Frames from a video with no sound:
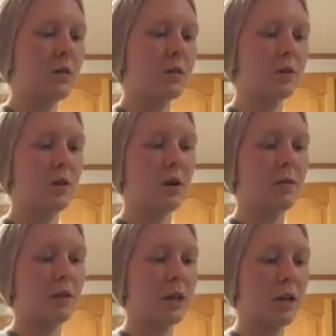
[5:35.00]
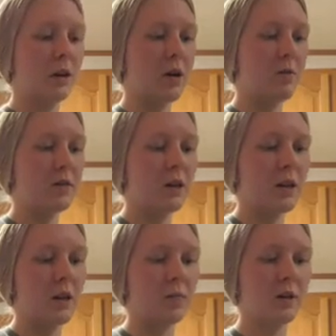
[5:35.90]
So I'm going to take it off the
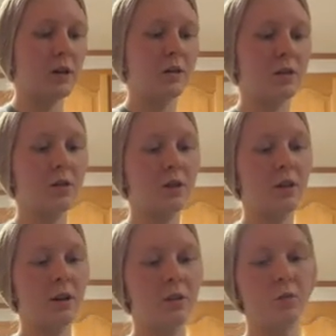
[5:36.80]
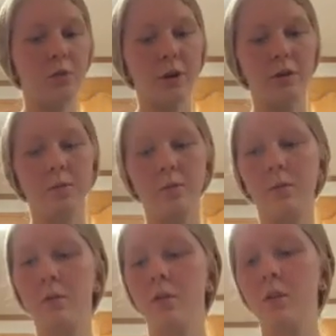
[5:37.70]
heat because it's starting to boil.
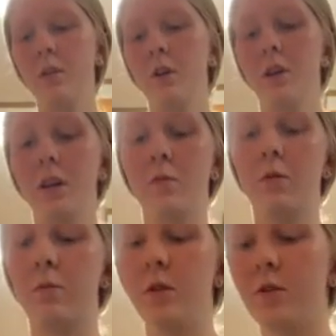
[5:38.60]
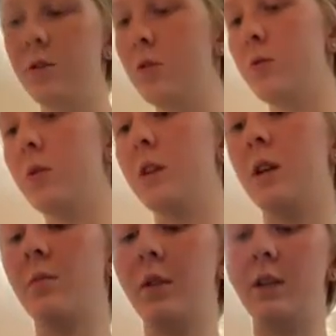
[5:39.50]
And what I'm going to do is
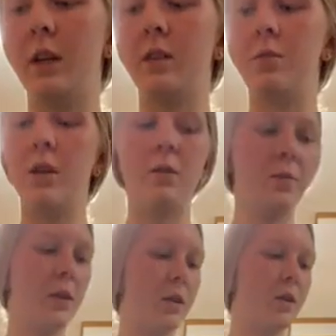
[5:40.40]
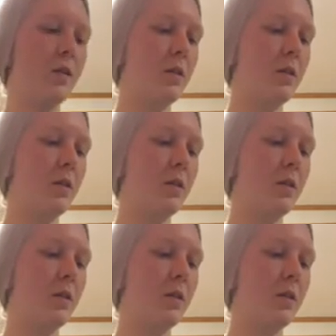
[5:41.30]
I'm going to take the peanut butter